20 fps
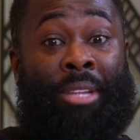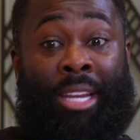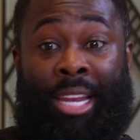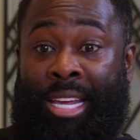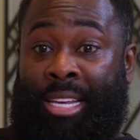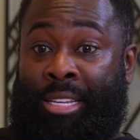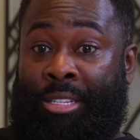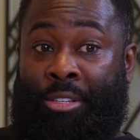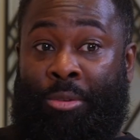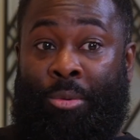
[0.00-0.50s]
am the
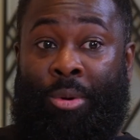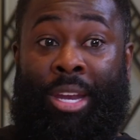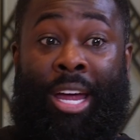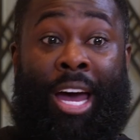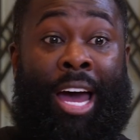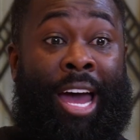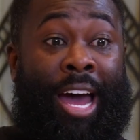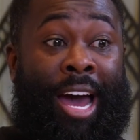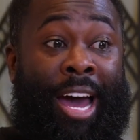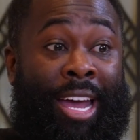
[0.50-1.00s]
lazy one.
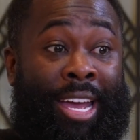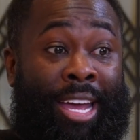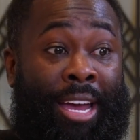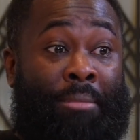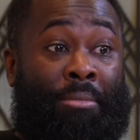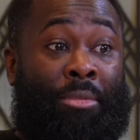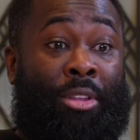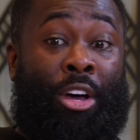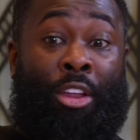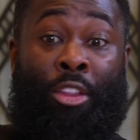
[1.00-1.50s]
I
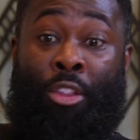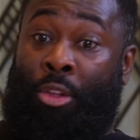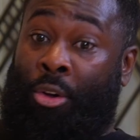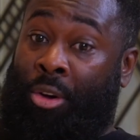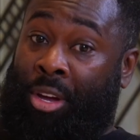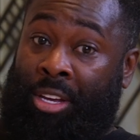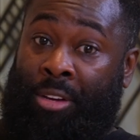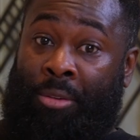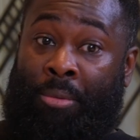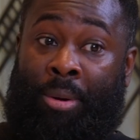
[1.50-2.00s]
am the
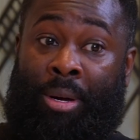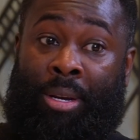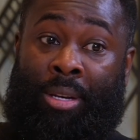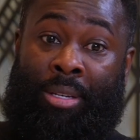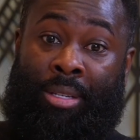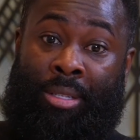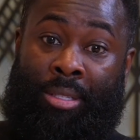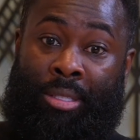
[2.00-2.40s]
annoying one.